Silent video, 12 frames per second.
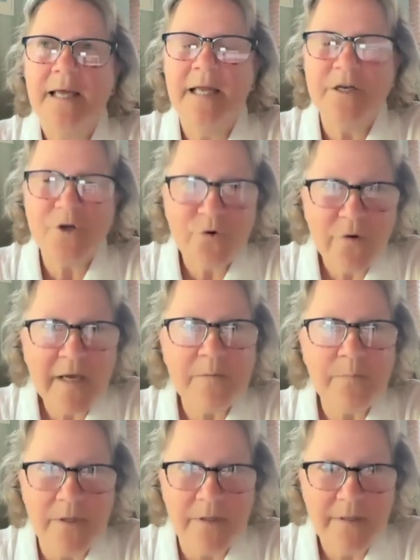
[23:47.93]

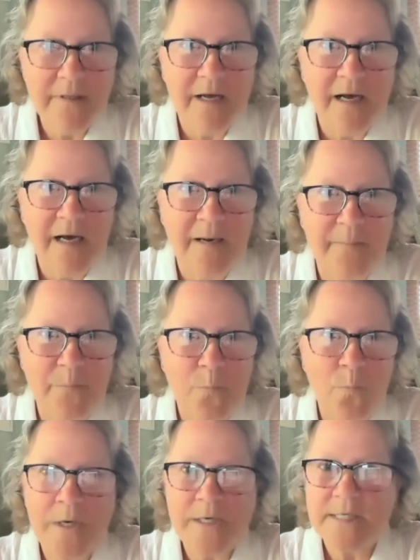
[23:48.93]
incredible um,
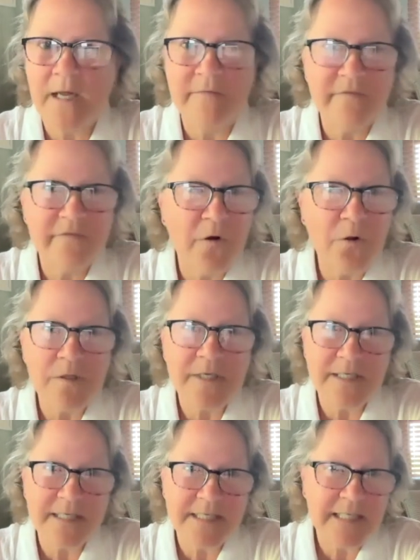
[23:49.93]
what's
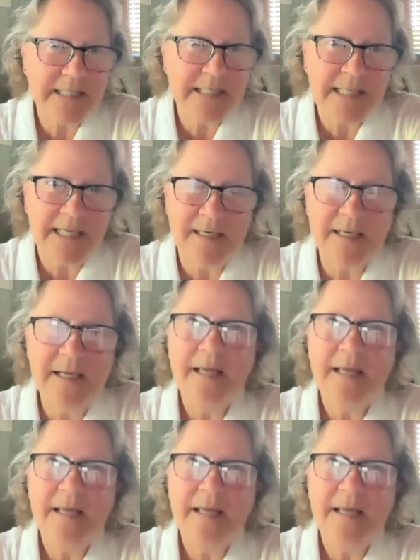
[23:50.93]
unfolded since then.